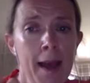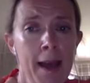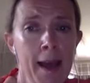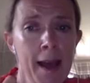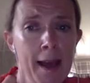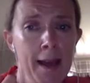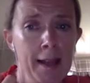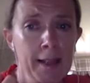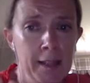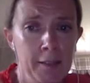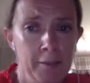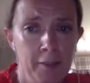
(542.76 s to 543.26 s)

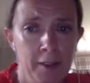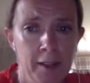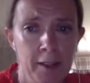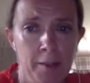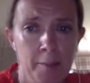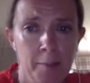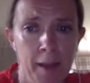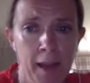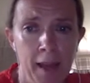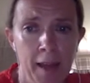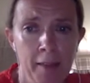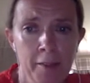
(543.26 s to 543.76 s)
alleviate the
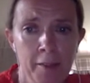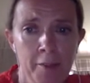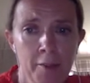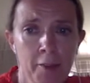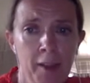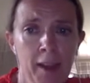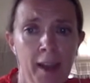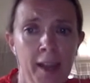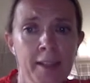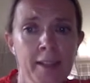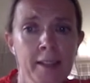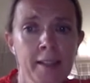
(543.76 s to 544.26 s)
pain that they're
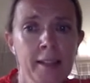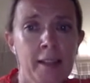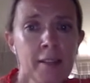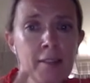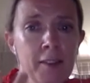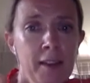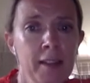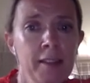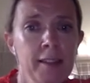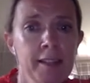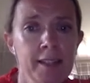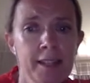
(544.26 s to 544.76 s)
getting, and
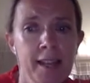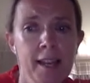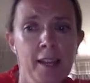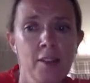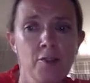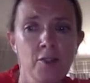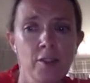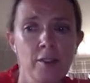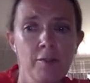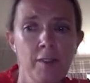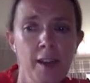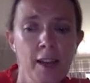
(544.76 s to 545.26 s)
alleviate the
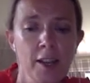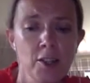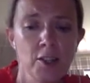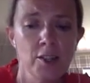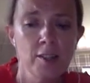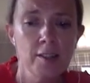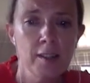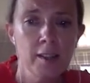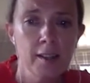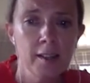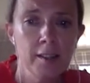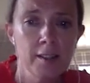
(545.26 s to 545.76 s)
secondary
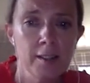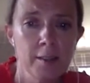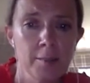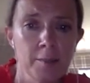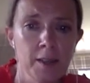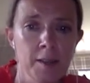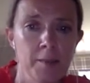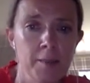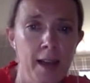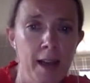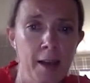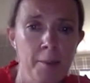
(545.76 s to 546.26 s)
infections that can
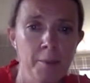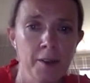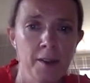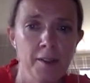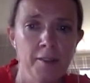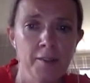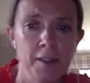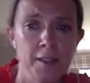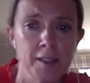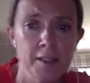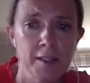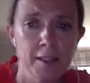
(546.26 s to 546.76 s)
sometimes happen
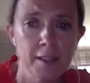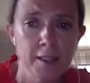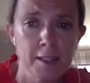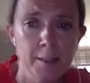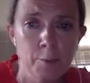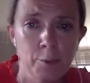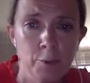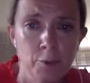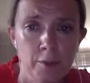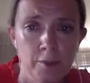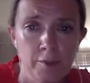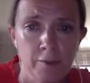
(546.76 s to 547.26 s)
in this
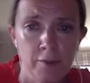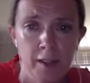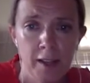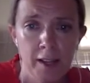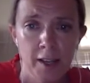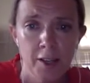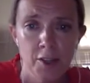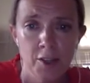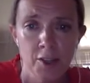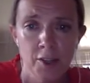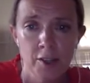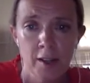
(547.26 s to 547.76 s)
exposed
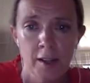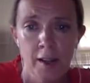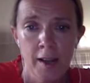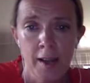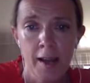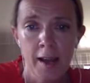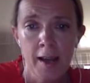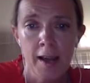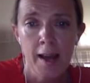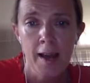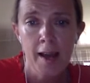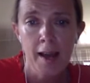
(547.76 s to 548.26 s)
flesh.
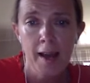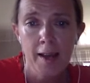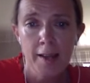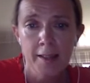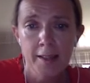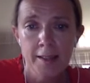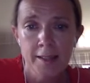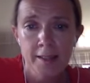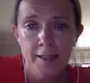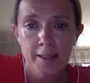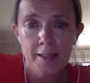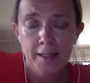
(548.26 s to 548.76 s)

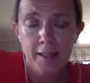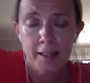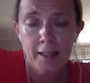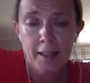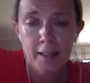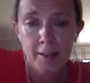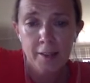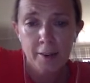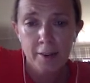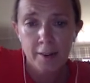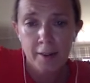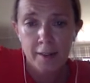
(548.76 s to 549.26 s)
And
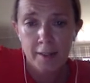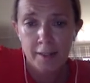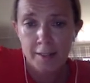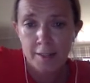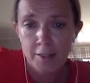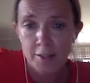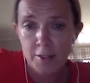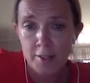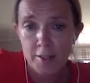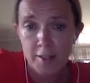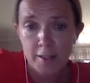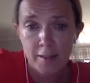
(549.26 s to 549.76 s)
here is
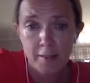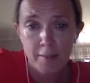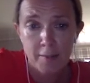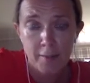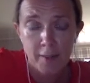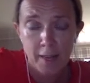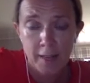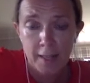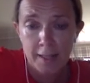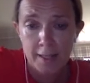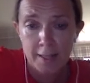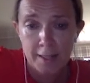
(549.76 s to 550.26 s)
just a
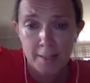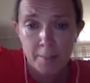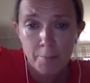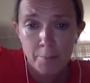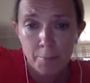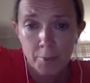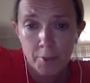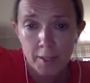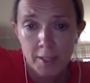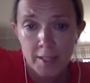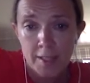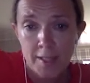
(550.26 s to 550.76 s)
very
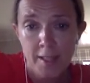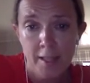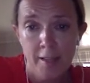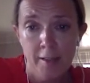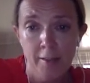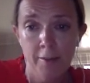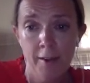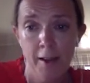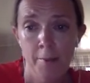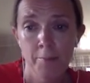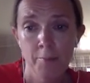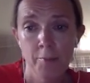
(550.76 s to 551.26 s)

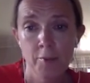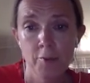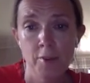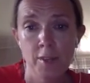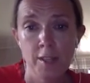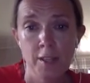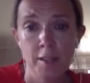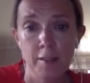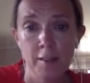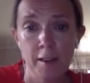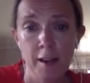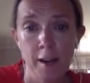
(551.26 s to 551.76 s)
simplistic um,
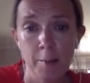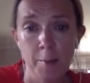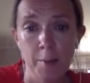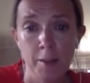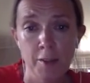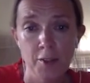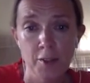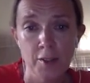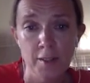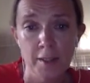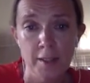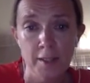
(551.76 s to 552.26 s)
radiotherapy,
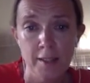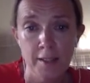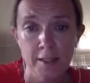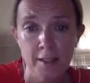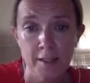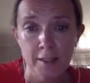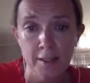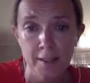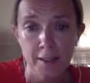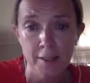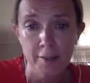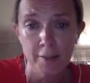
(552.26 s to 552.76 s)
just this
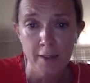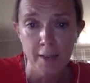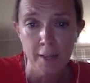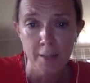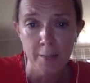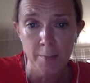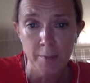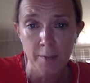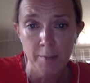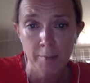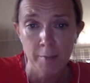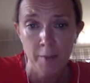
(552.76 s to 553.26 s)

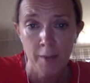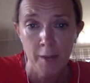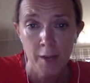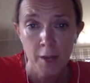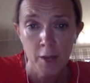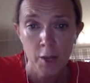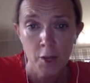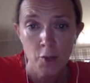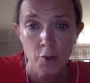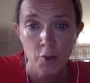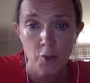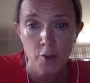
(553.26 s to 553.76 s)
direct beam
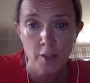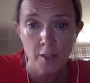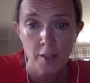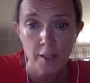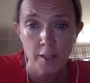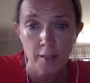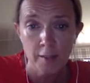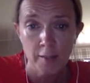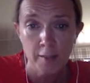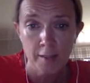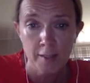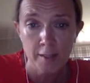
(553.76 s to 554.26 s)

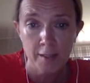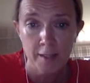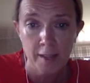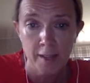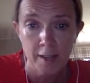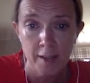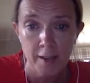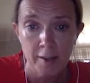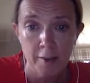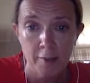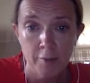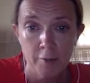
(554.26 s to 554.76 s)
treating this
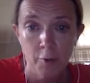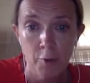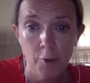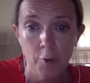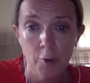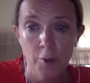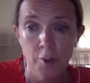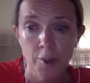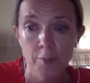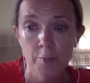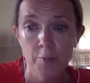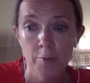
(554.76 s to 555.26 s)
area of
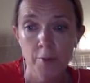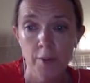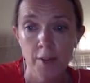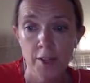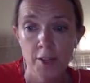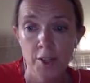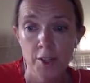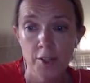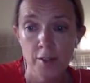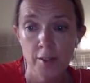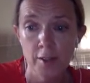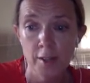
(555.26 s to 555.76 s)
cord
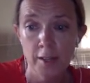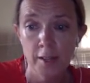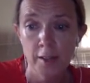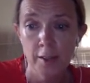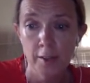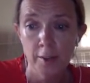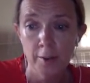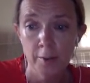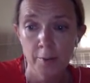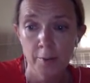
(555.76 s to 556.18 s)
compression here.